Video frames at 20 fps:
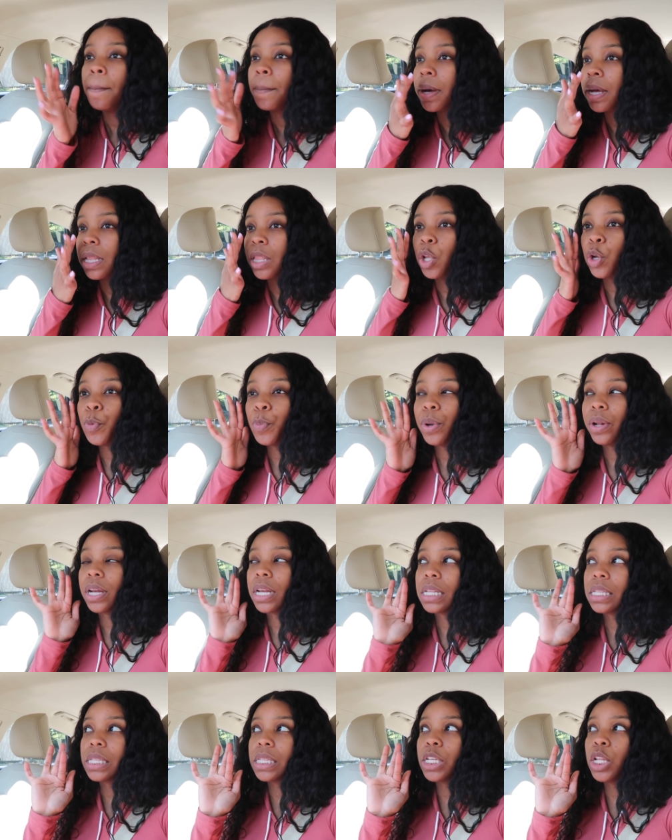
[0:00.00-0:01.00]
put a little bit of
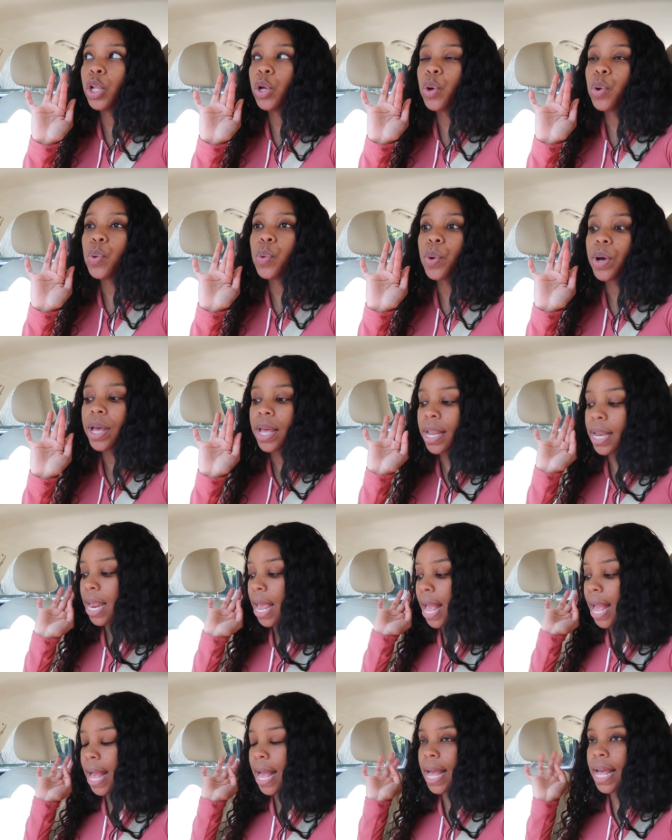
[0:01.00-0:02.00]
concealer on
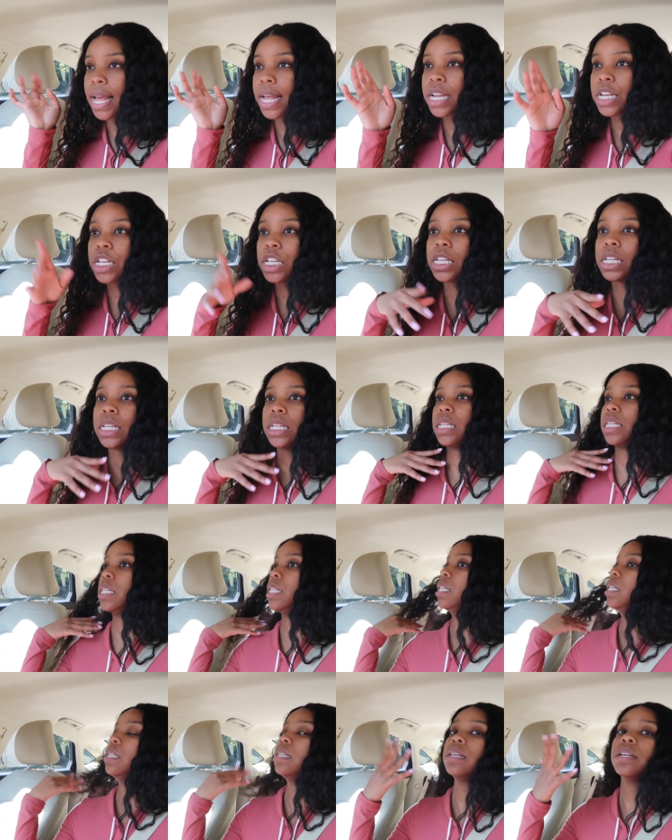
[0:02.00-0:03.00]
and
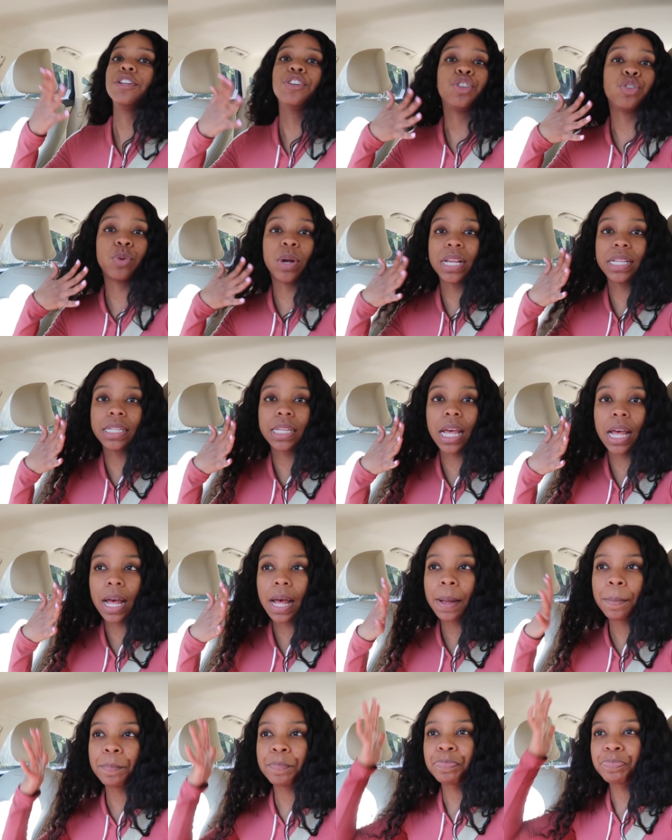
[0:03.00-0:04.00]
just dress
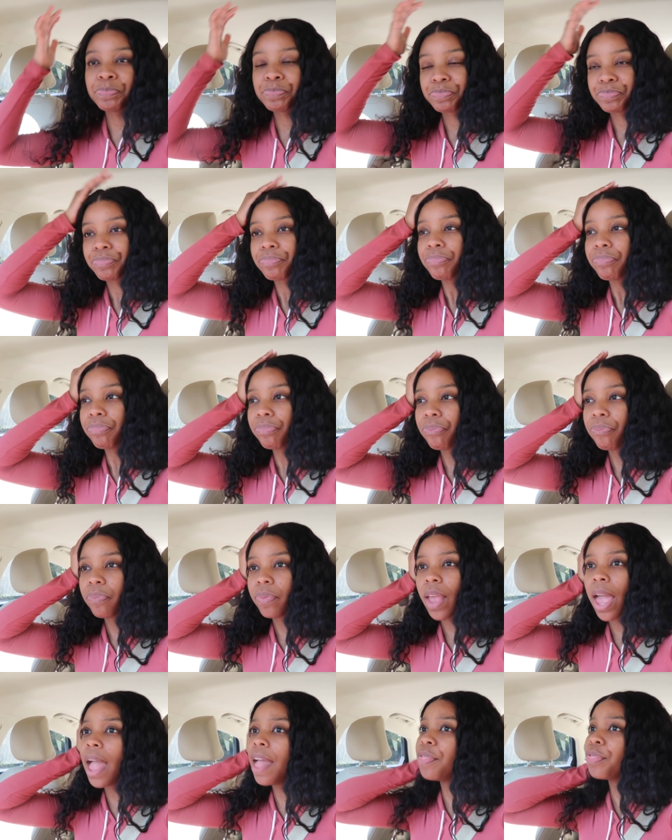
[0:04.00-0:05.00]
up
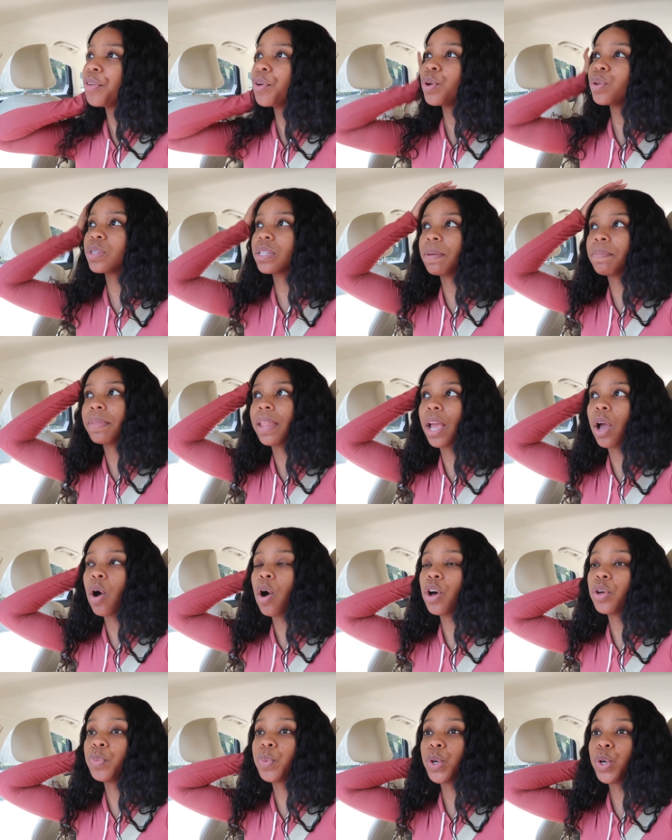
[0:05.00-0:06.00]
and throw something
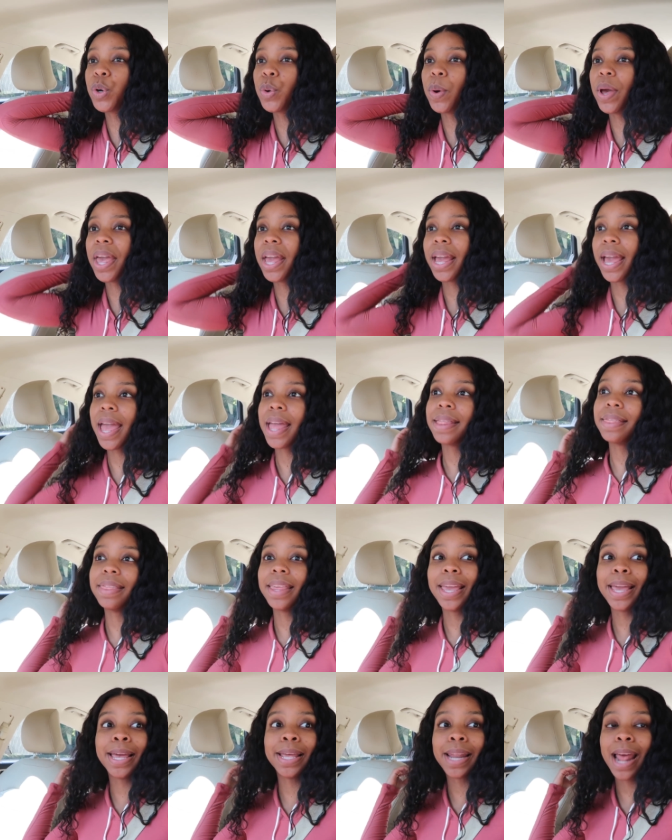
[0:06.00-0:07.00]
on real quick and
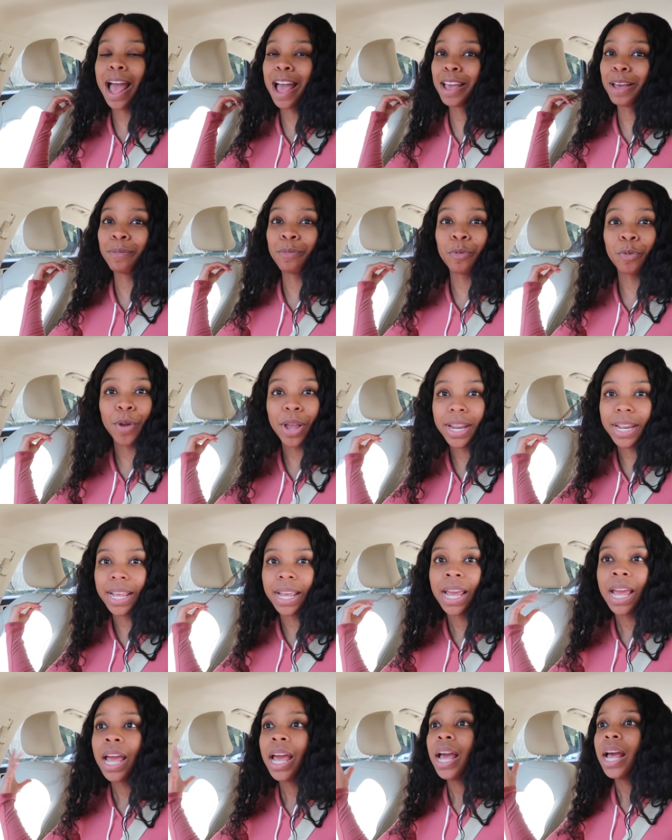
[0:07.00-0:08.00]
then I am
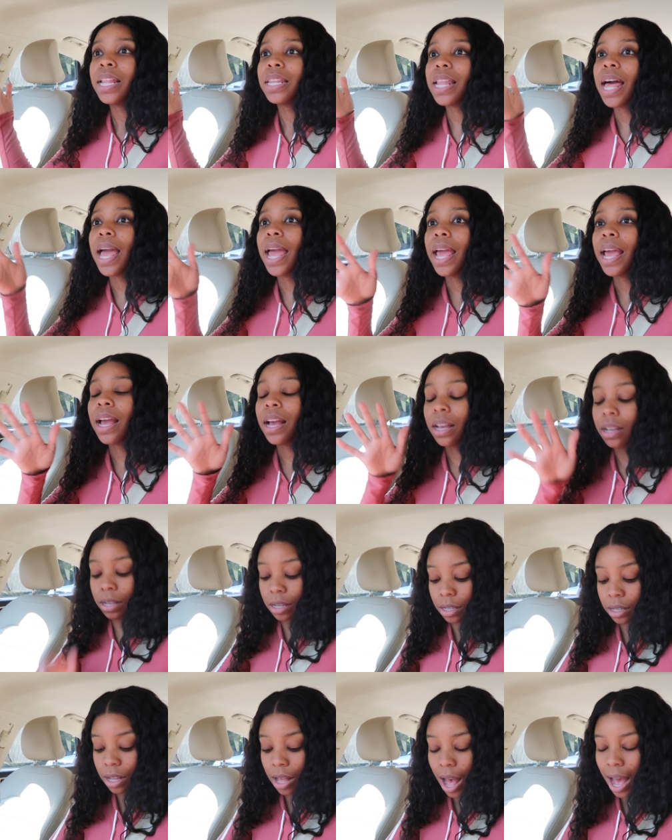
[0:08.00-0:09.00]
ready. Like,
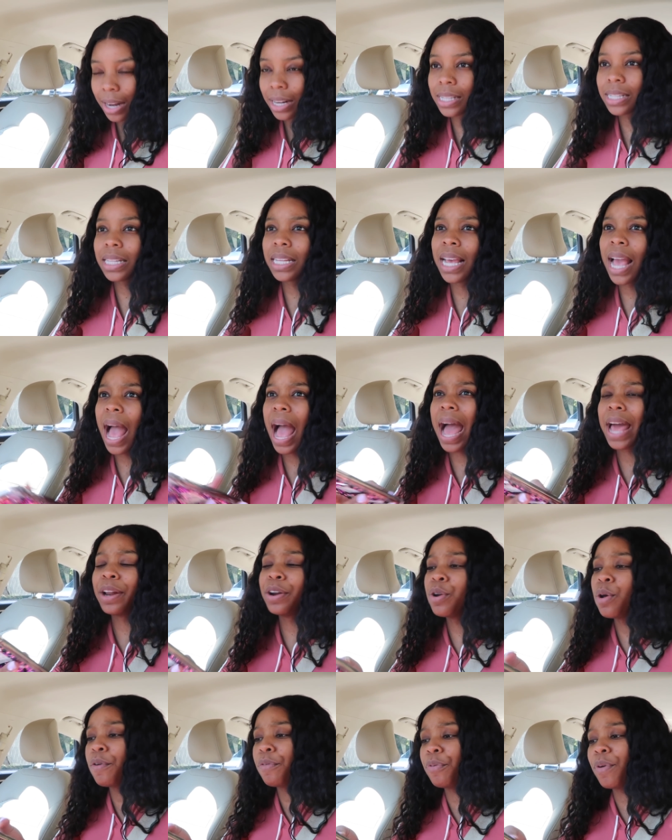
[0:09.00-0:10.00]
honestly, I
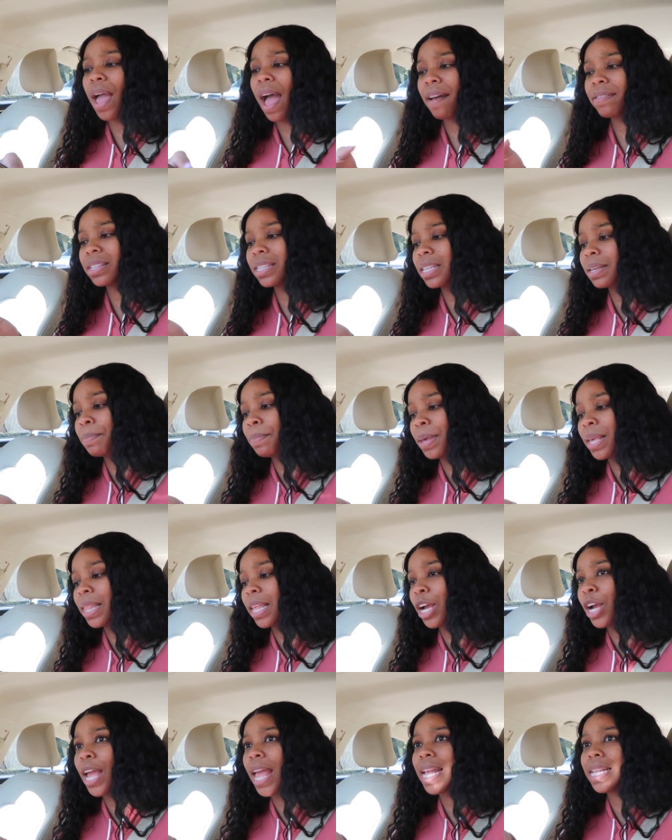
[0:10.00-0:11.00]
don't know if we have to be
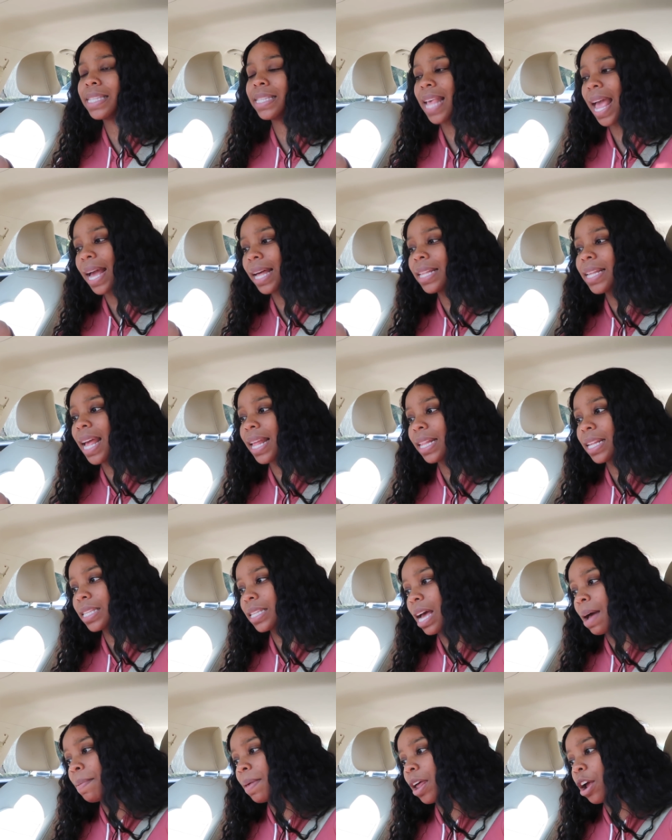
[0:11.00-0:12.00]
there exactly at the
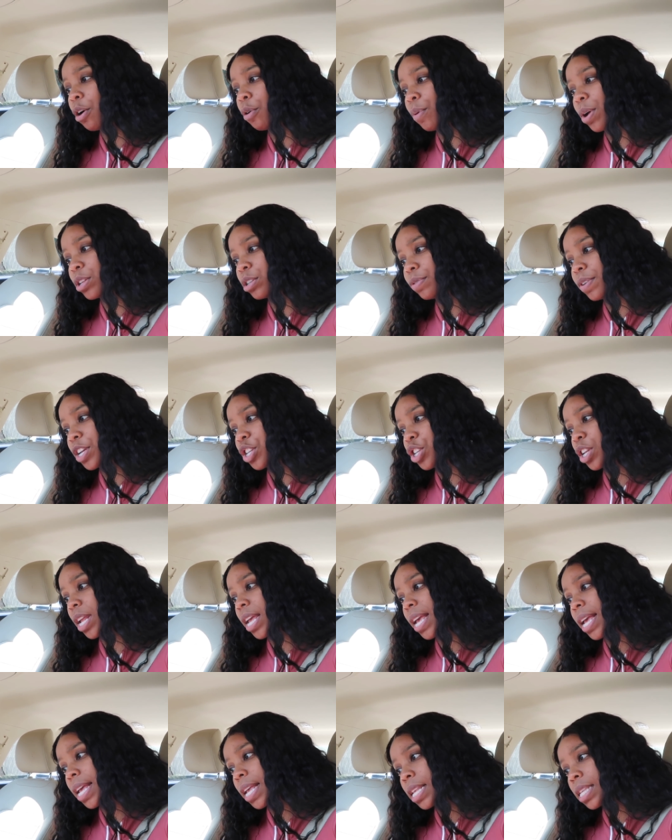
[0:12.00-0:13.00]
time that our reservation
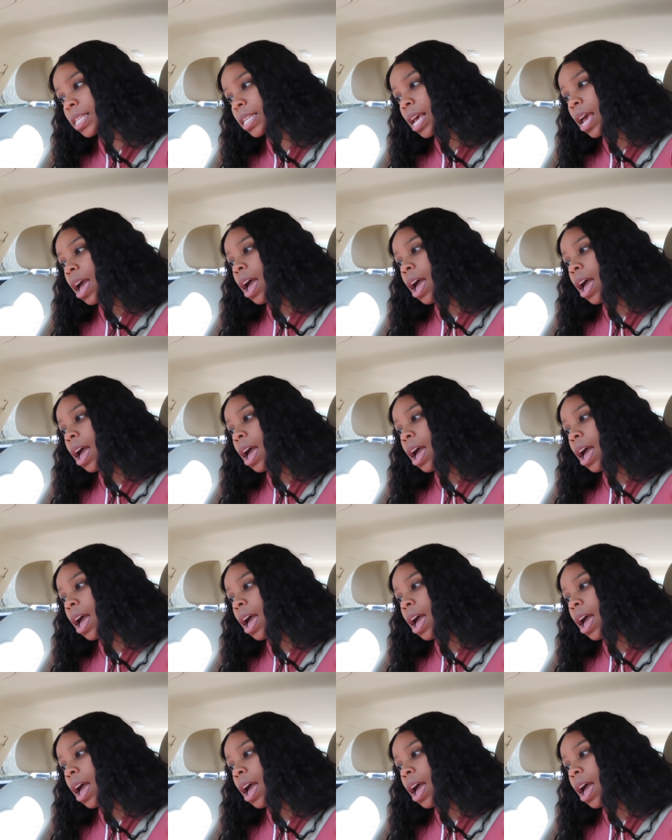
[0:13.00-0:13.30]
is.